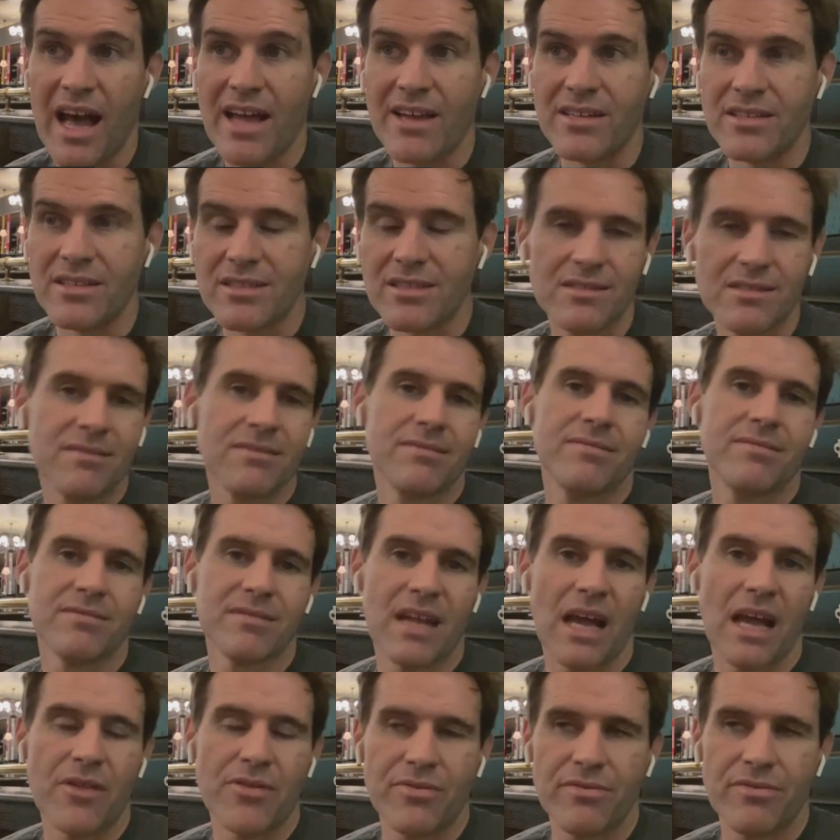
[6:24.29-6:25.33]
And
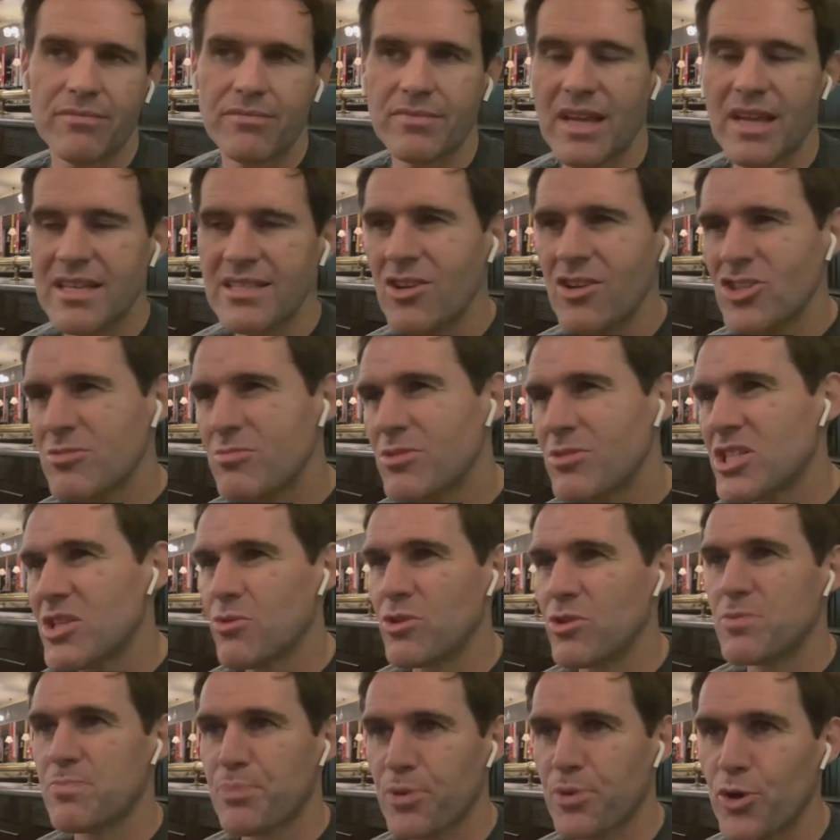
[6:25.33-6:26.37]
I, it's not so
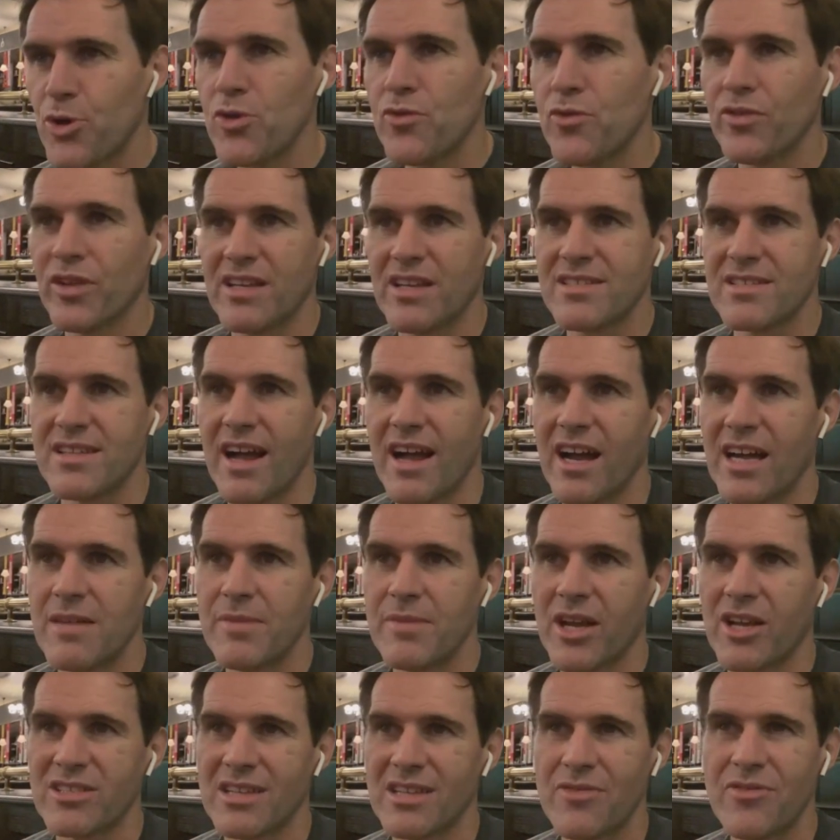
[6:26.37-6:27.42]
much it was proved last
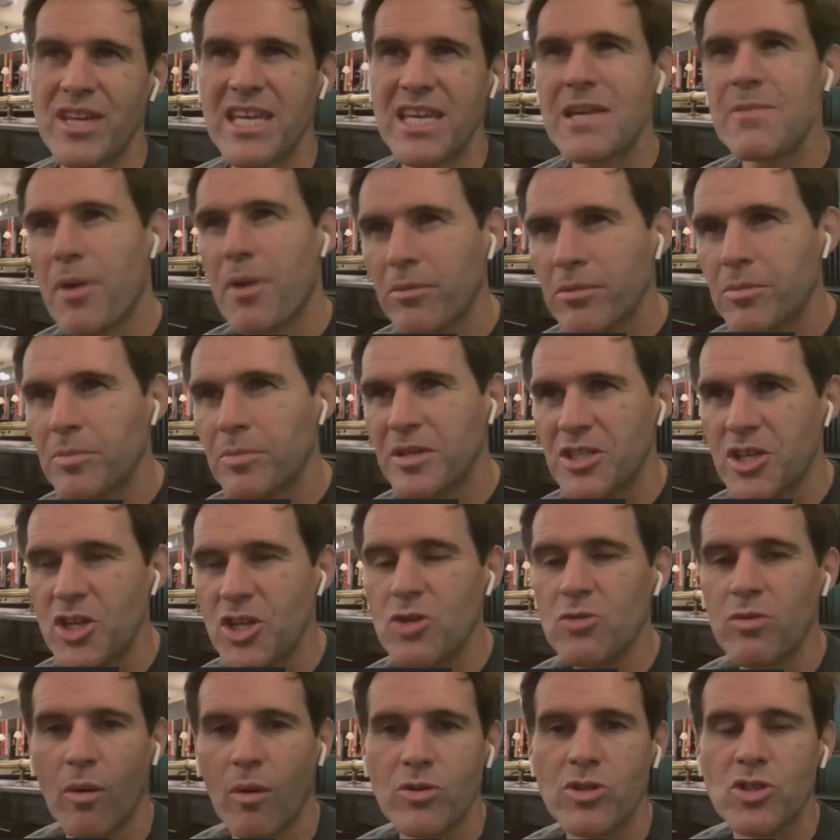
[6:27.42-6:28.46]
night, because I think he probably
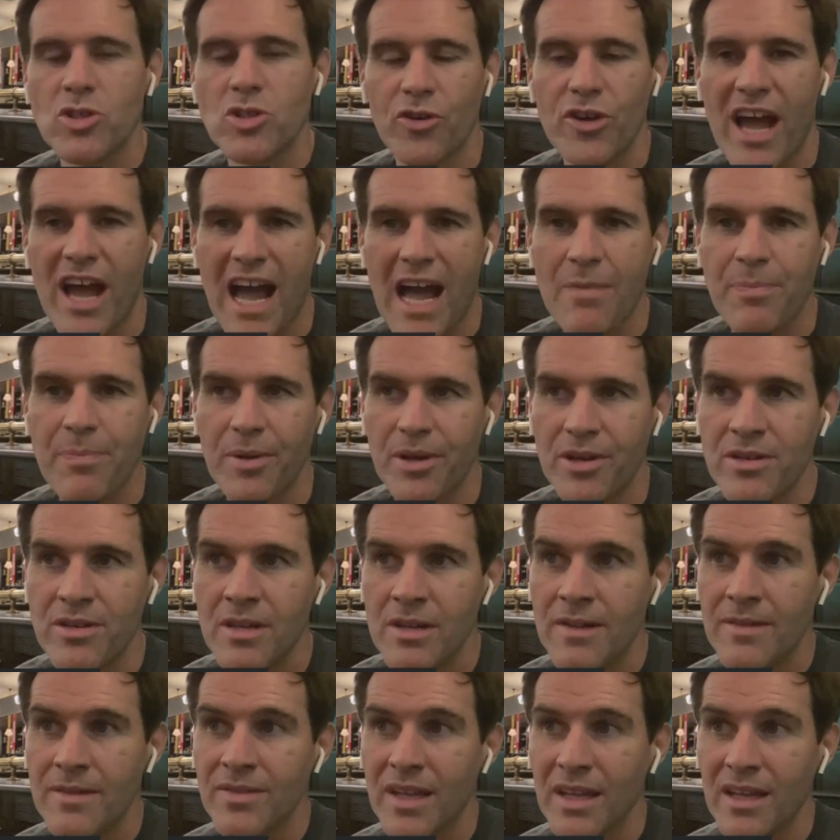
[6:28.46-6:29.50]
knew what was going to happen
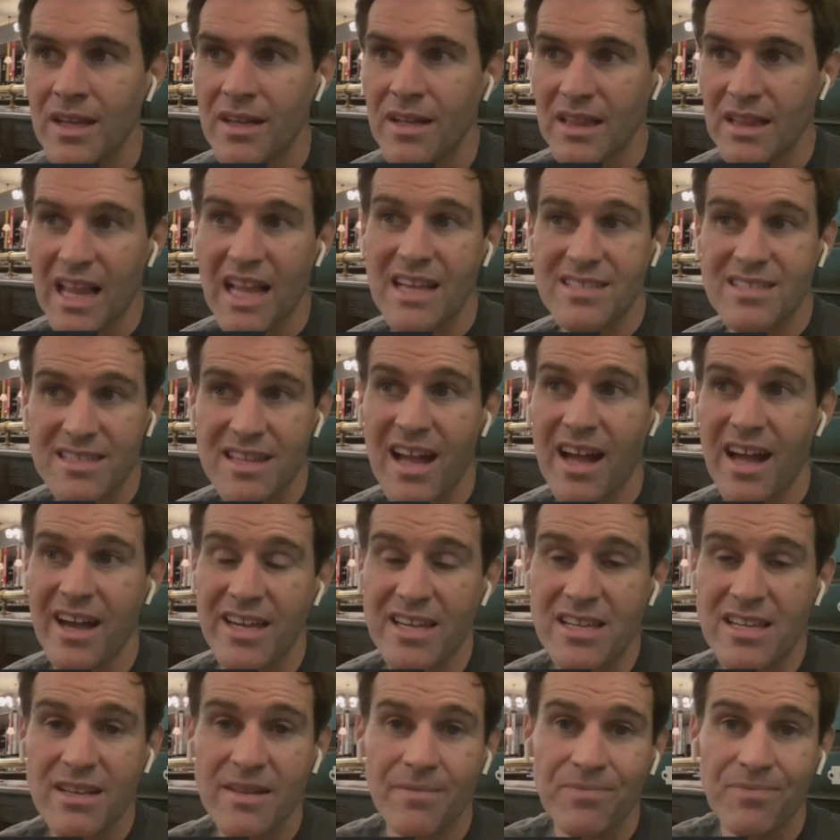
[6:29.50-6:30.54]
last
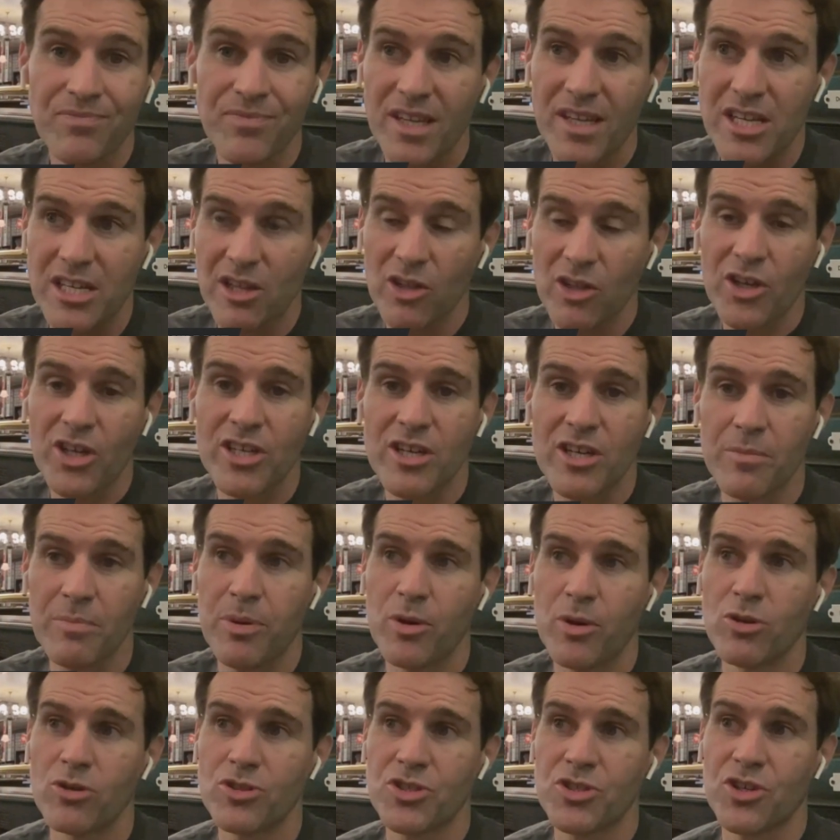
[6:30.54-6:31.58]
night. You're looking at
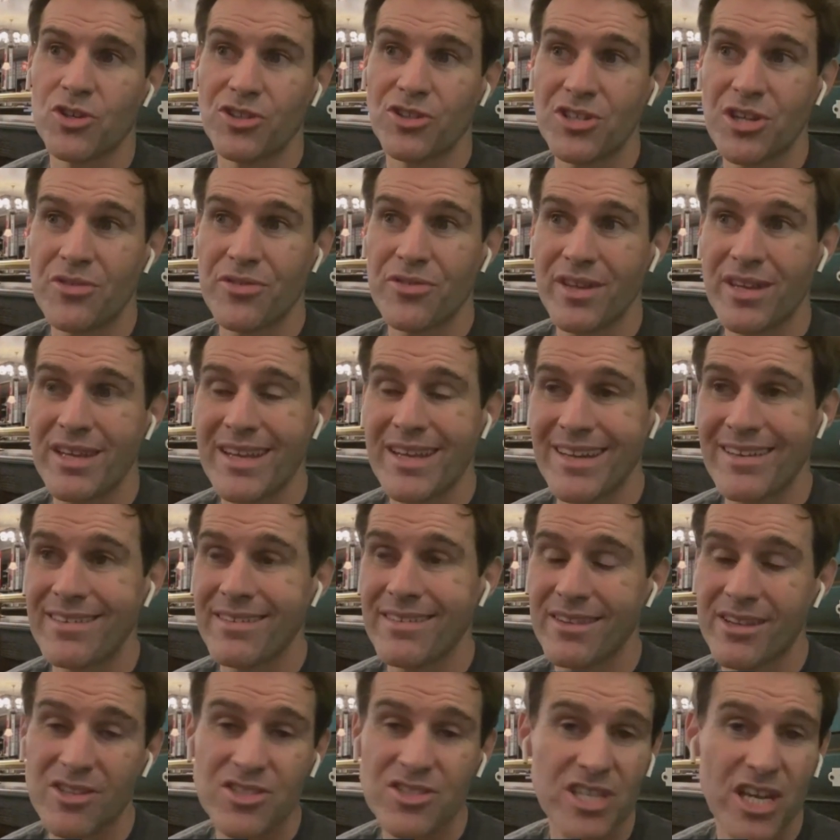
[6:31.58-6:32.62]
Portugal and you're
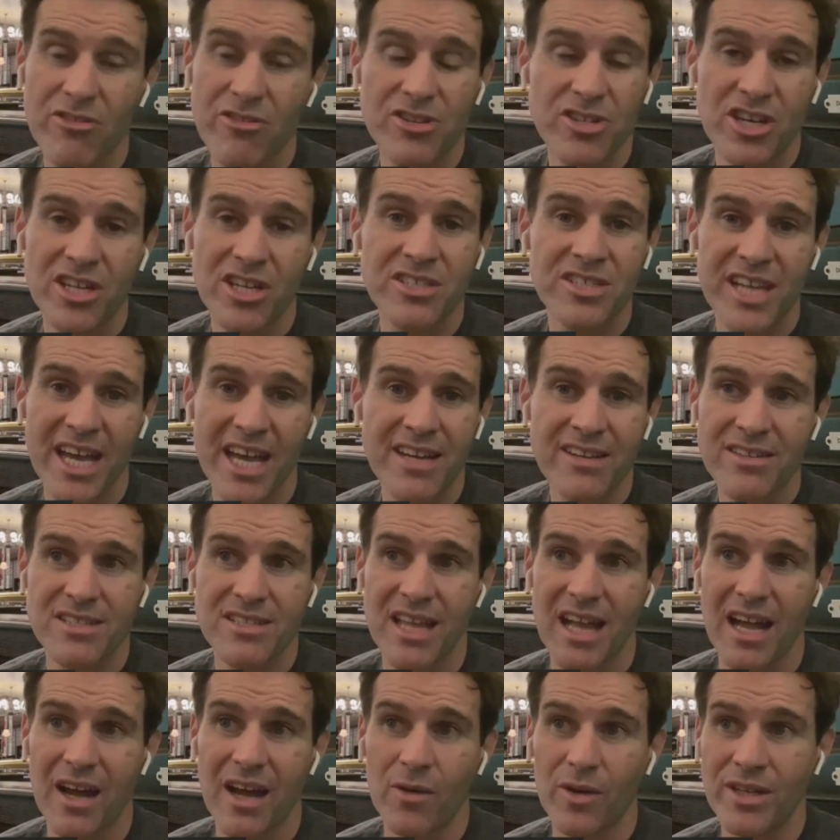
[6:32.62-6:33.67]
thinking they're serious
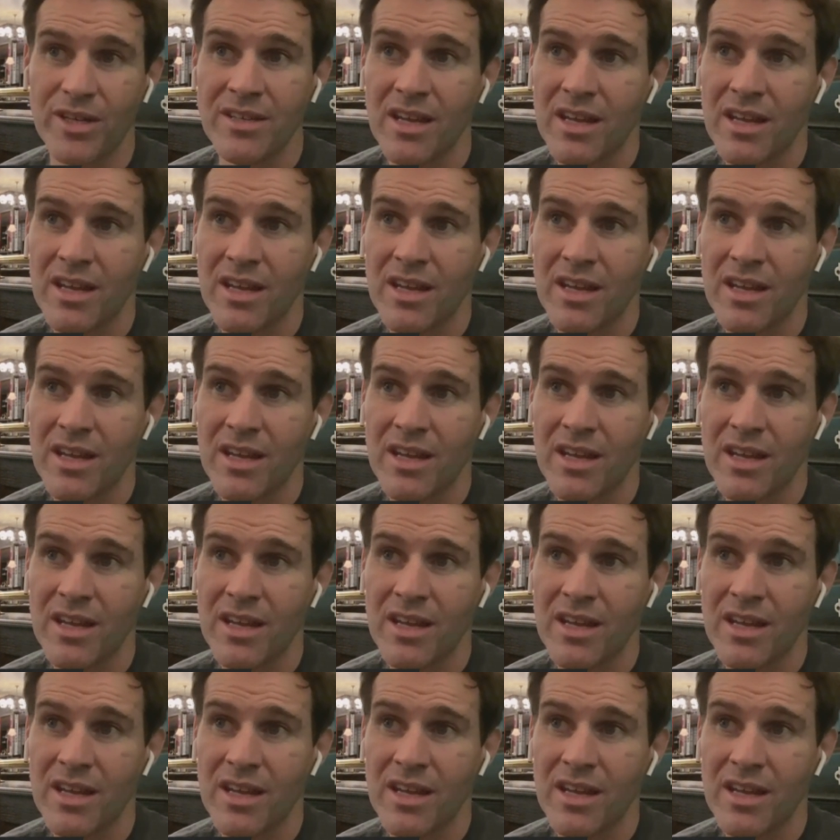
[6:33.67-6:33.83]
contenders now.